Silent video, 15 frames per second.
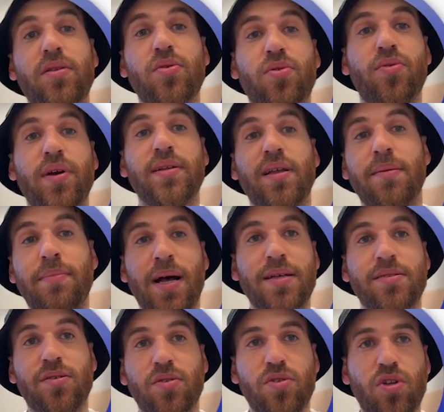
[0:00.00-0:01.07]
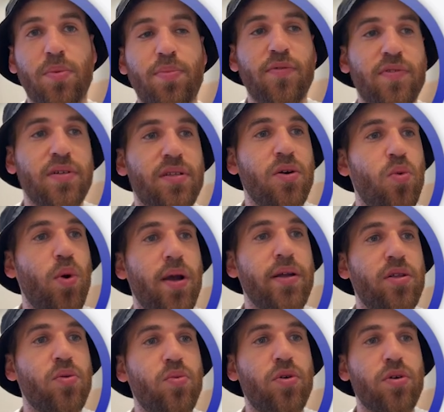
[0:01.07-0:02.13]
to create a mask on top of it. The way
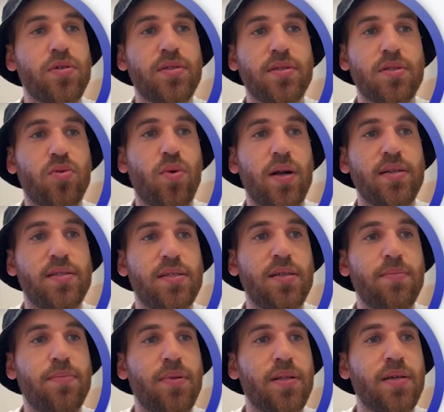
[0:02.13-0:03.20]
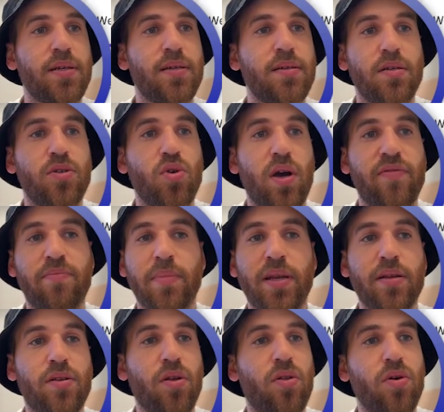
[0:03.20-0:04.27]
it works, quite simply, you have
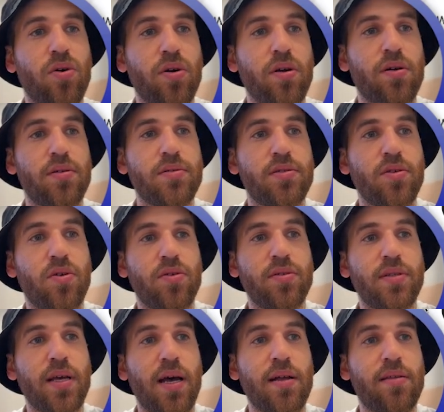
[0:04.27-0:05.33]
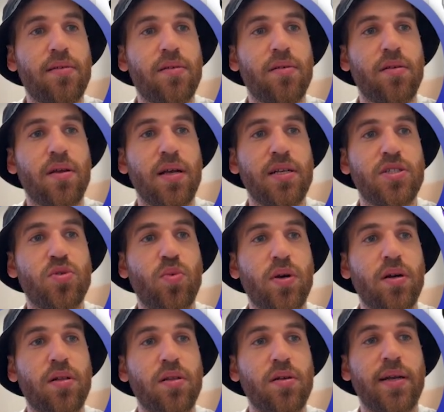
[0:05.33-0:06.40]
many tutorials on that as well.